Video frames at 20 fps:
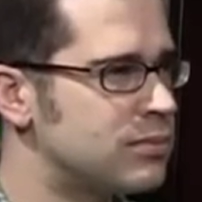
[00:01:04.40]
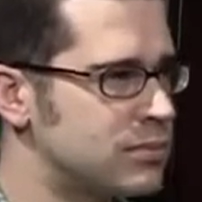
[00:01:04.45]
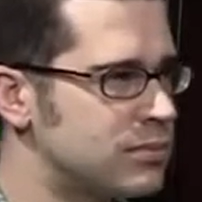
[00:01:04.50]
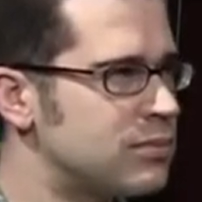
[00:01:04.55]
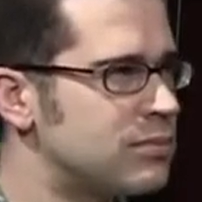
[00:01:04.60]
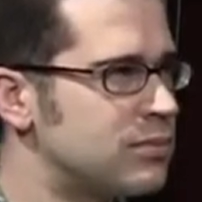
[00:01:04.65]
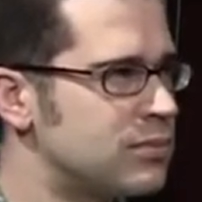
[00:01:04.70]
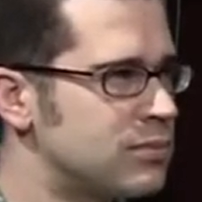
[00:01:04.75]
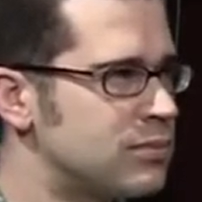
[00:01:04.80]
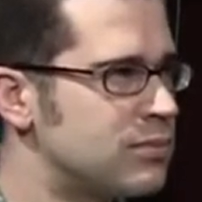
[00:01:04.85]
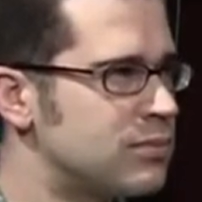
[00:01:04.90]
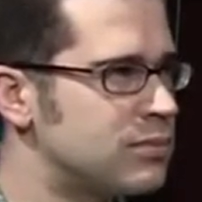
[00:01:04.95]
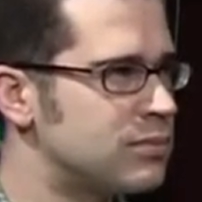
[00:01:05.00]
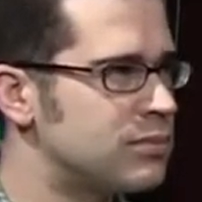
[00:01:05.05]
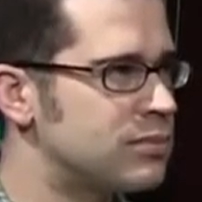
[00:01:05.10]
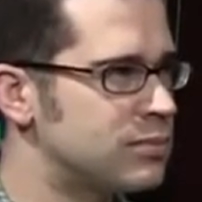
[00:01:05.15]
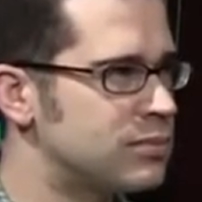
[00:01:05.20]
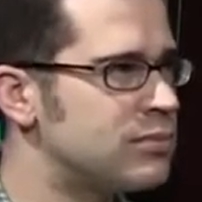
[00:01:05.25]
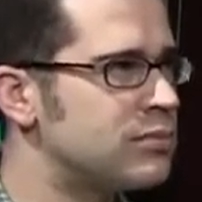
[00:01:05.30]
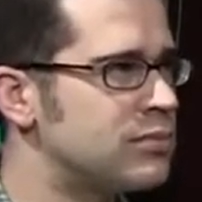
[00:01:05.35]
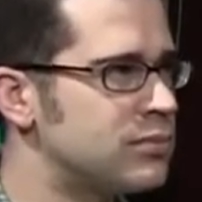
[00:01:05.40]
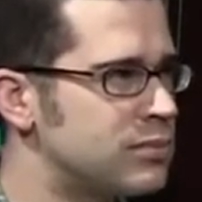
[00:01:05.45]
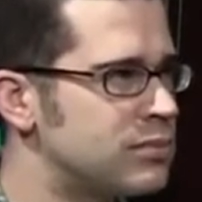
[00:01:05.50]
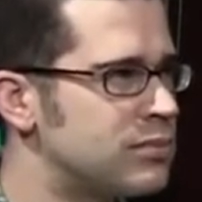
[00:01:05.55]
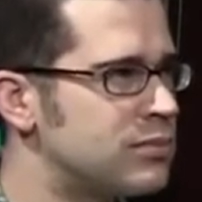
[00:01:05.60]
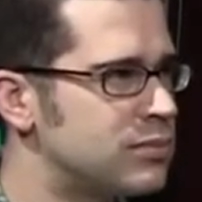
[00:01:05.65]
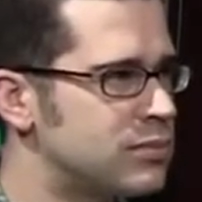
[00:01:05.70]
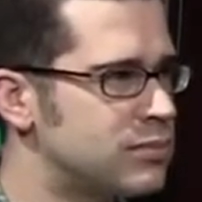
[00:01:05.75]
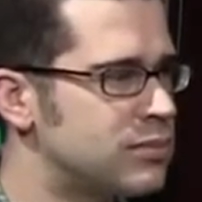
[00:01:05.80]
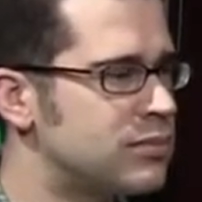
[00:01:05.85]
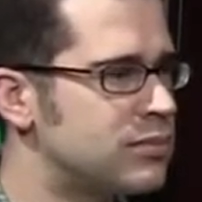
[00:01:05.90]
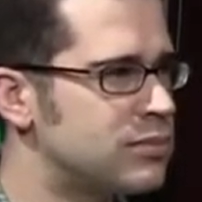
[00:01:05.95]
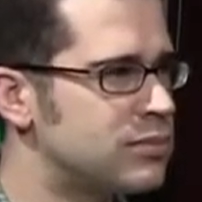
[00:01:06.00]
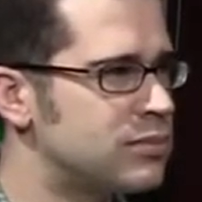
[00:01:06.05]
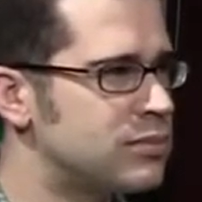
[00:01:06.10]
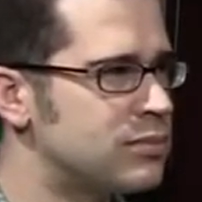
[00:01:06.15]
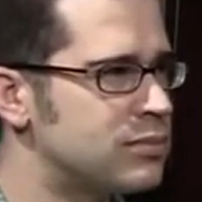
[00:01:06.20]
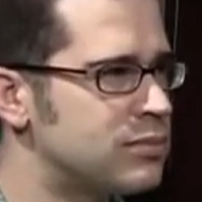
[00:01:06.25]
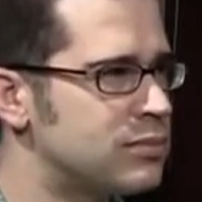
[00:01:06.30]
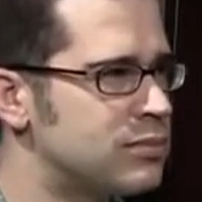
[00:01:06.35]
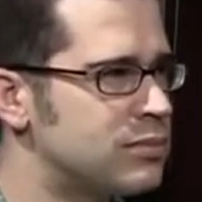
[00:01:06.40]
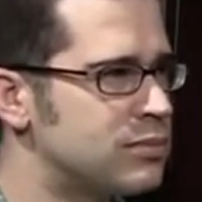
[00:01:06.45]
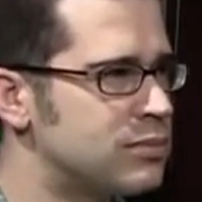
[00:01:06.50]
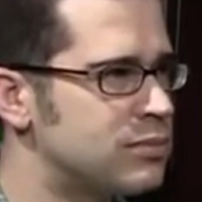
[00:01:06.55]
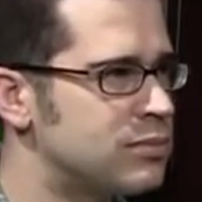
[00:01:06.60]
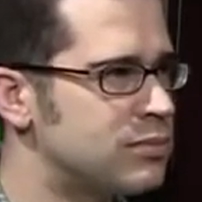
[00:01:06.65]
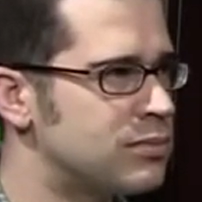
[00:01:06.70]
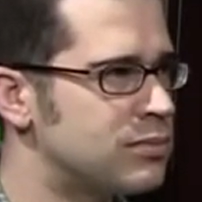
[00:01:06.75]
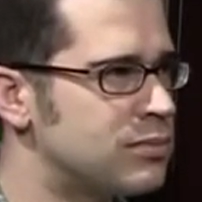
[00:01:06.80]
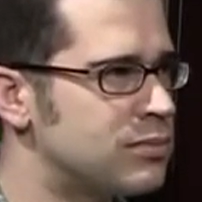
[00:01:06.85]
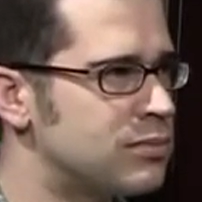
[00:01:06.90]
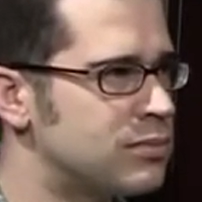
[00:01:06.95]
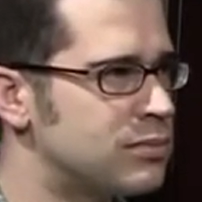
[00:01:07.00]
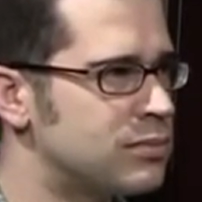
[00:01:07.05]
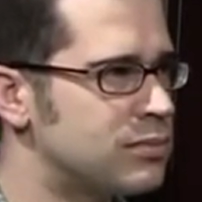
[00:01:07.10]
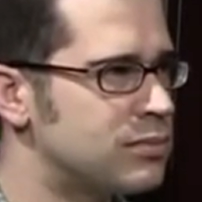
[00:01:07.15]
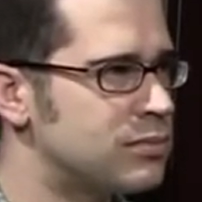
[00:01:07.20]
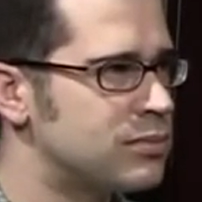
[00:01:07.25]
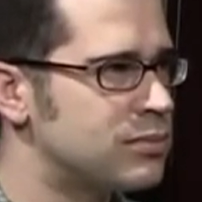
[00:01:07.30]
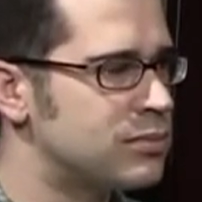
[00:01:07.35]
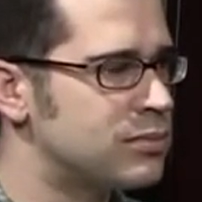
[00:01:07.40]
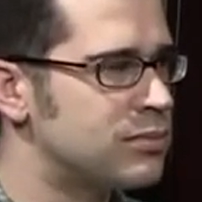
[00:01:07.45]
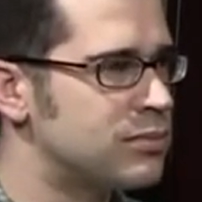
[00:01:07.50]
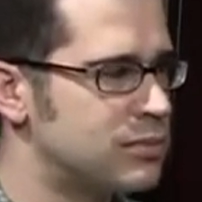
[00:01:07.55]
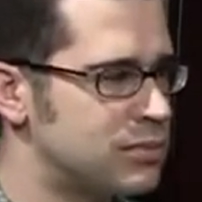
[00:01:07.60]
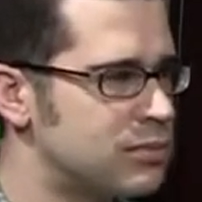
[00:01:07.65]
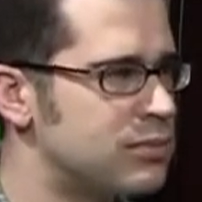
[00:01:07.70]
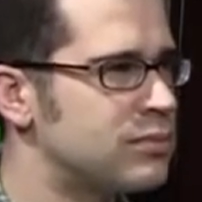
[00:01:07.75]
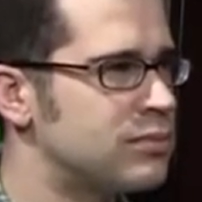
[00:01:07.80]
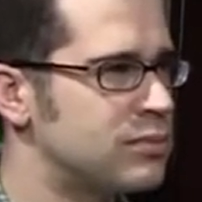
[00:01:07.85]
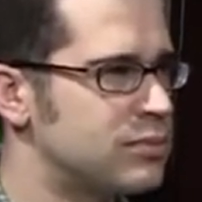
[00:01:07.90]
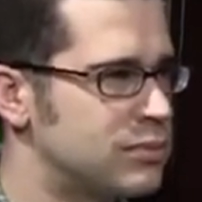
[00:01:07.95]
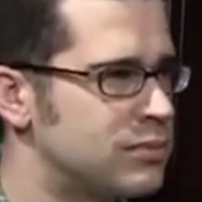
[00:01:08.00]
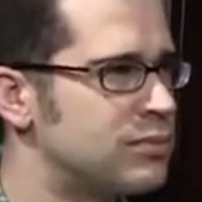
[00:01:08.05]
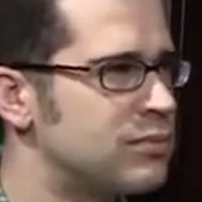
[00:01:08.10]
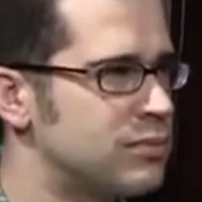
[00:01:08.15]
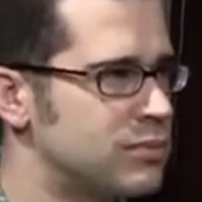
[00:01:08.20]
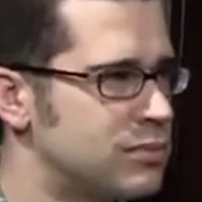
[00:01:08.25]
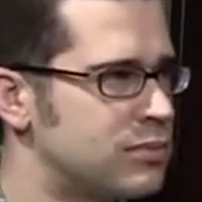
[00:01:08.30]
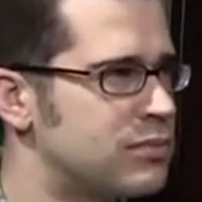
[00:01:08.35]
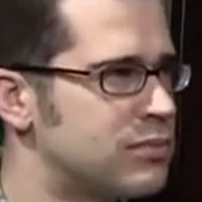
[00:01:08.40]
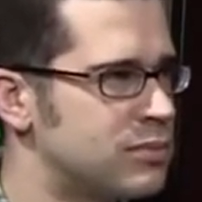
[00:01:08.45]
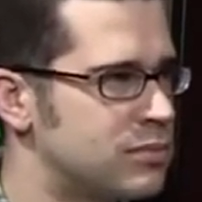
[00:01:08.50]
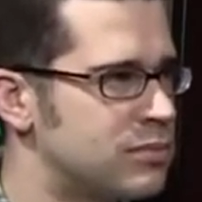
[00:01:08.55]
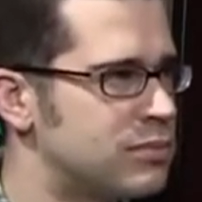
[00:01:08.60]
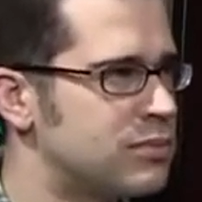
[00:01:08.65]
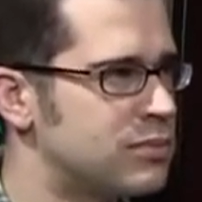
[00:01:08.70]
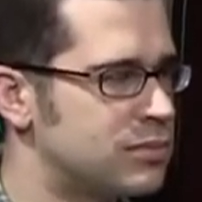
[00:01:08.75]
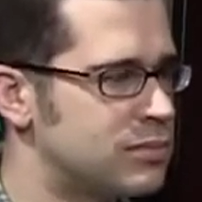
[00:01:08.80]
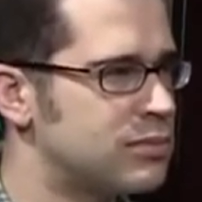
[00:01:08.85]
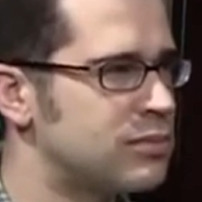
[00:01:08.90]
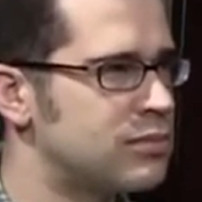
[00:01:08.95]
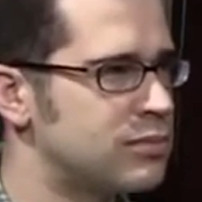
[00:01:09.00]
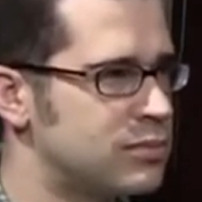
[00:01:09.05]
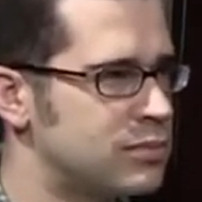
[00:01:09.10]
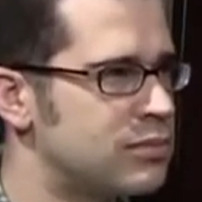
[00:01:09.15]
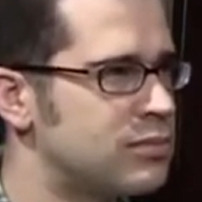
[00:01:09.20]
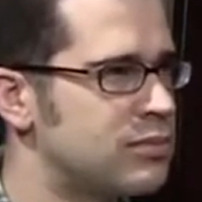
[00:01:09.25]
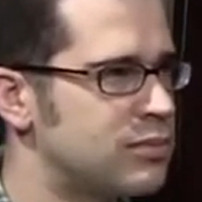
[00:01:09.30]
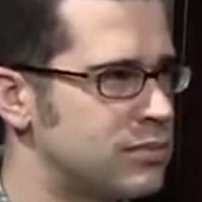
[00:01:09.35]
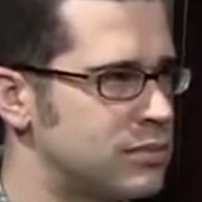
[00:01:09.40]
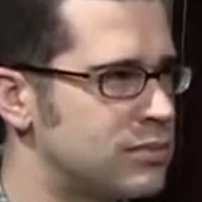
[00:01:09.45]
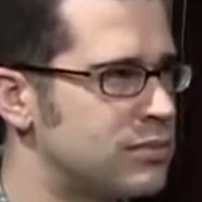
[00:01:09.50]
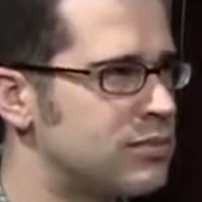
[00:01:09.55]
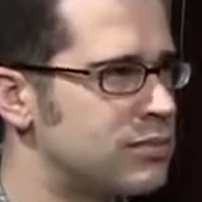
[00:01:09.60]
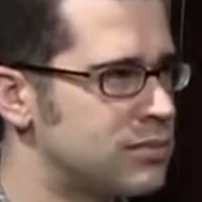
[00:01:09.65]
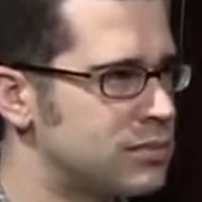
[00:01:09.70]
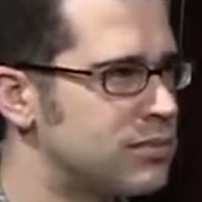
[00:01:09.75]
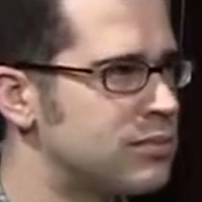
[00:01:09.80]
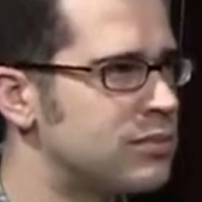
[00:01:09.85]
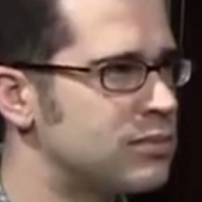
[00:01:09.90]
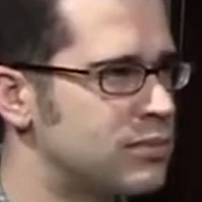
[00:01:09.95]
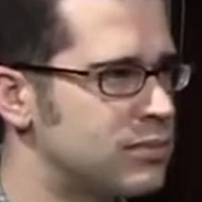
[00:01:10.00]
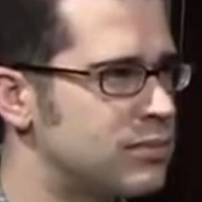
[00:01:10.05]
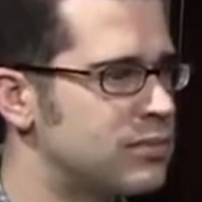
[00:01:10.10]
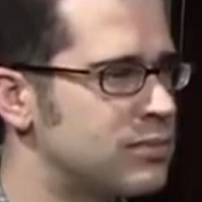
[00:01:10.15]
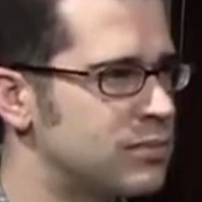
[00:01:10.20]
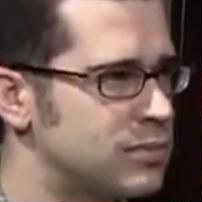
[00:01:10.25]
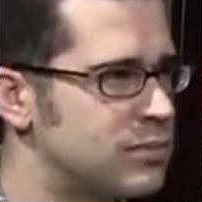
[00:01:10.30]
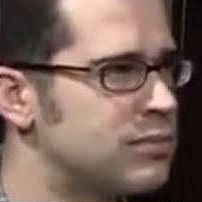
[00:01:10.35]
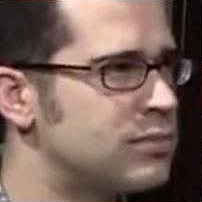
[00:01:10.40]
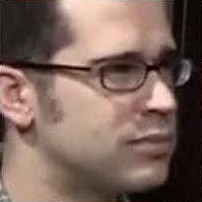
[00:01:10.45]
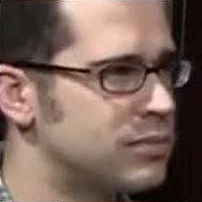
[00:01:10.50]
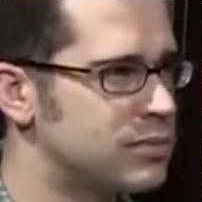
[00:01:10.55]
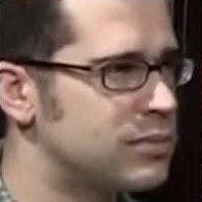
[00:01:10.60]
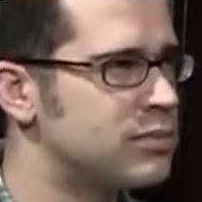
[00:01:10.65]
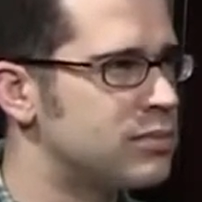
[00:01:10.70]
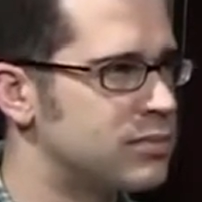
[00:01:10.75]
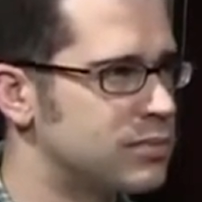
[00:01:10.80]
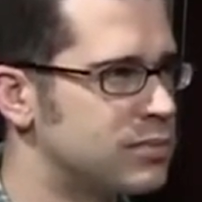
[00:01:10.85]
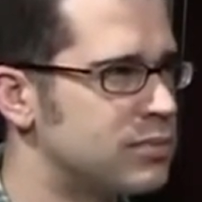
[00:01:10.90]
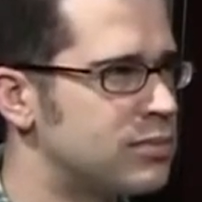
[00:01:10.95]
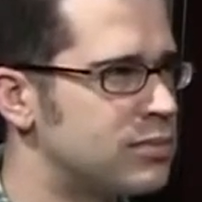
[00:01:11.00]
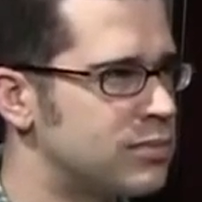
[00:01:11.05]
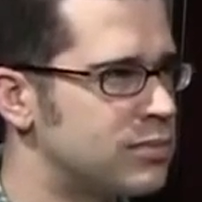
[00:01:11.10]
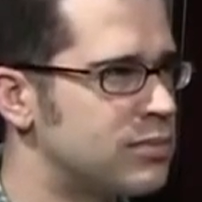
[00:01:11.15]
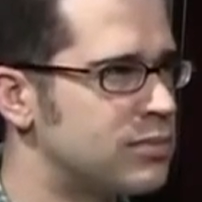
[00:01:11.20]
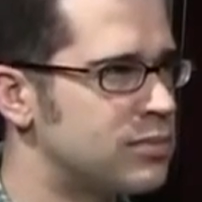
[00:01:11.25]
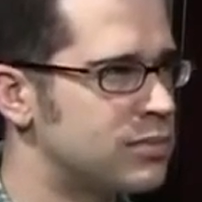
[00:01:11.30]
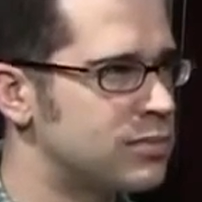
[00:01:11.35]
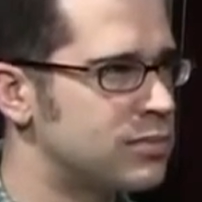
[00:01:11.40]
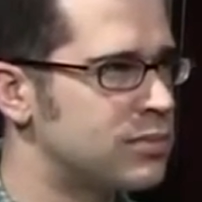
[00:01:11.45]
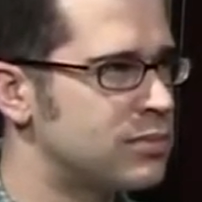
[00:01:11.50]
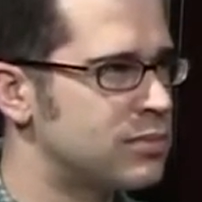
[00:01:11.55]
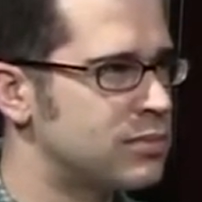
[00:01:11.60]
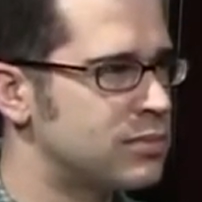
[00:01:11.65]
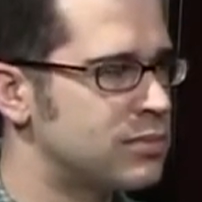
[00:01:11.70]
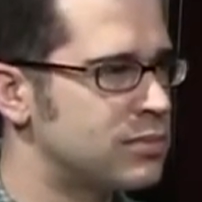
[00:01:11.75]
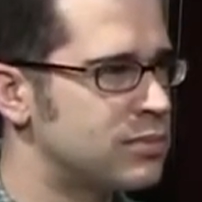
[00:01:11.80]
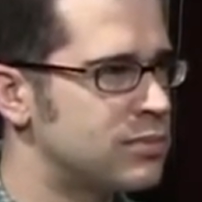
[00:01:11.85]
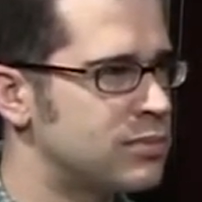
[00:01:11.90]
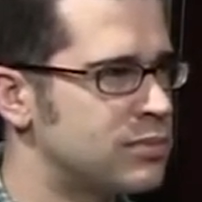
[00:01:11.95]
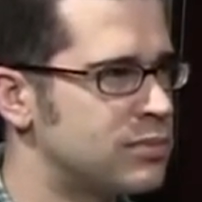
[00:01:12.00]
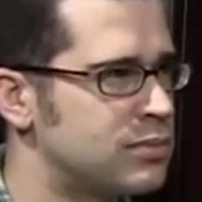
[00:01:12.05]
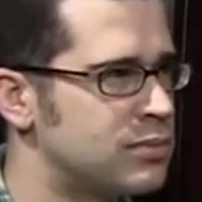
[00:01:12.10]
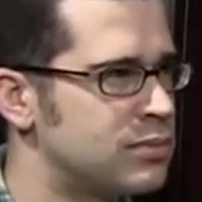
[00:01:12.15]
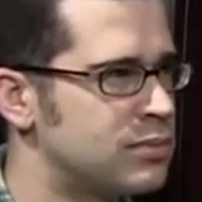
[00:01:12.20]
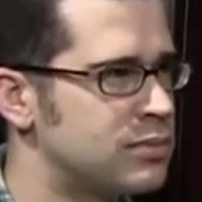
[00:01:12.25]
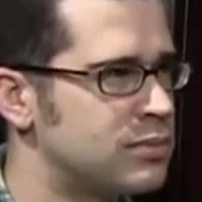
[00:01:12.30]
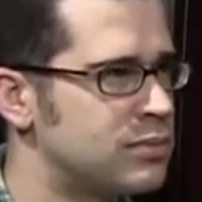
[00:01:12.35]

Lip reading: [no speech]